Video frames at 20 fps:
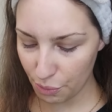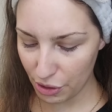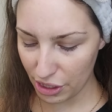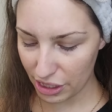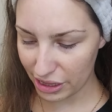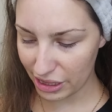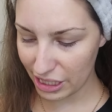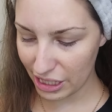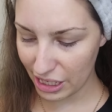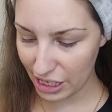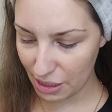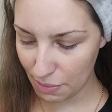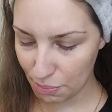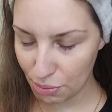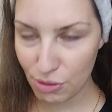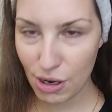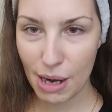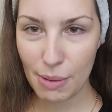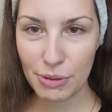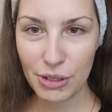with the
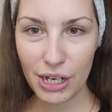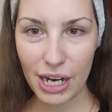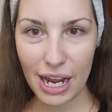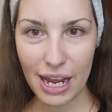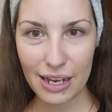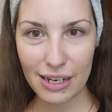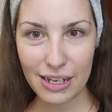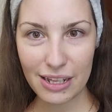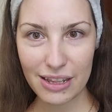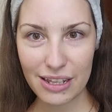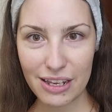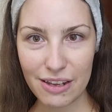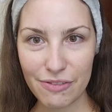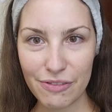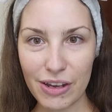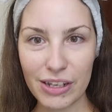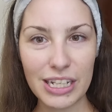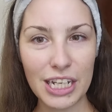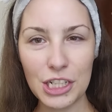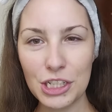primer and the
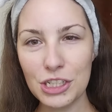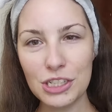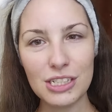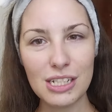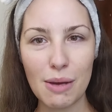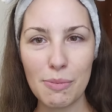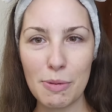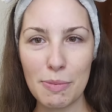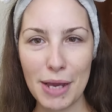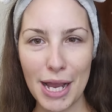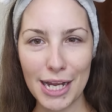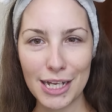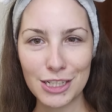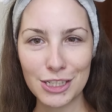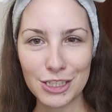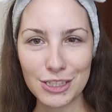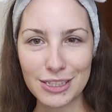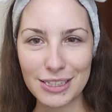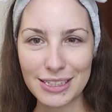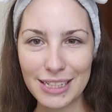foundation, so I'll be back in
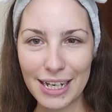just a